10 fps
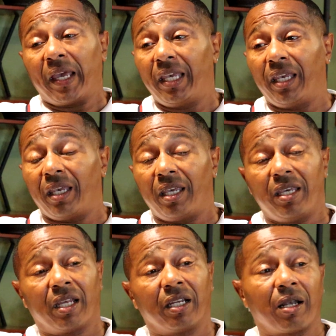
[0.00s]
he
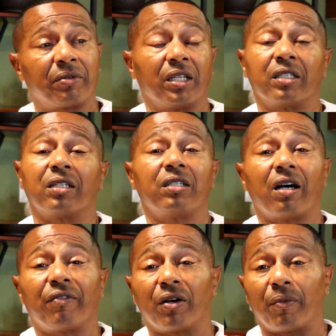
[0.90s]
he ended up killing
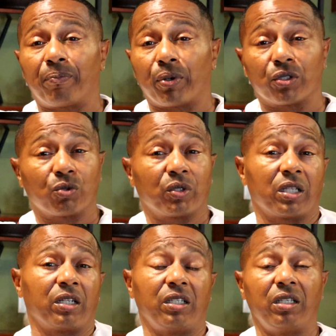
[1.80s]
another person
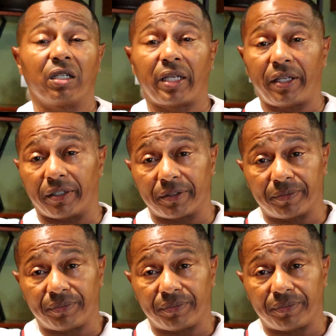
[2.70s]
within a year later.